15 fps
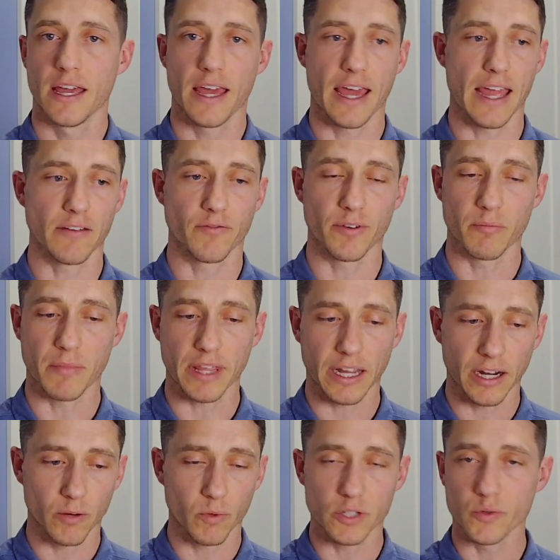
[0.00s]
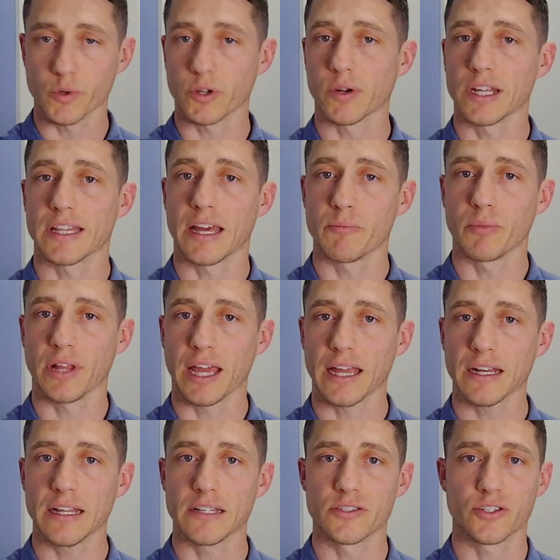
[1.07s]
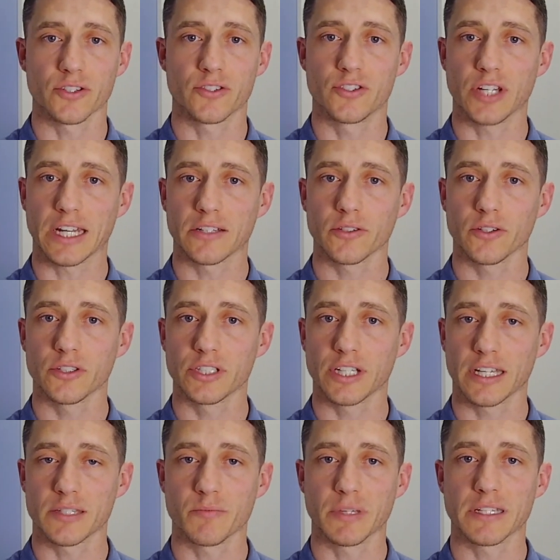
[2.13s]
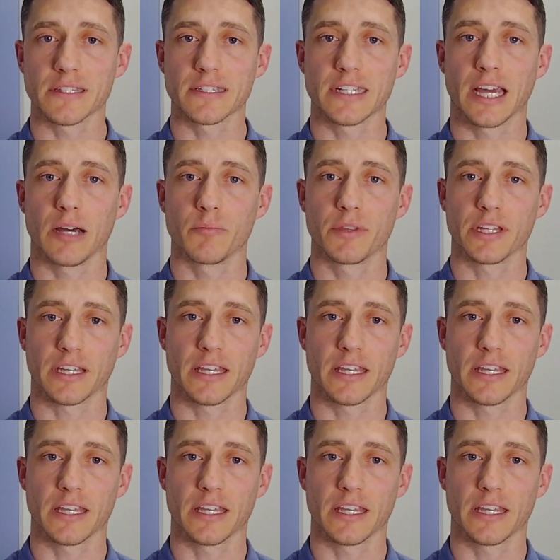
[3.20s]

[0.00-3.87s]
And from there, once we create that plan, it's just gentle adjustments to help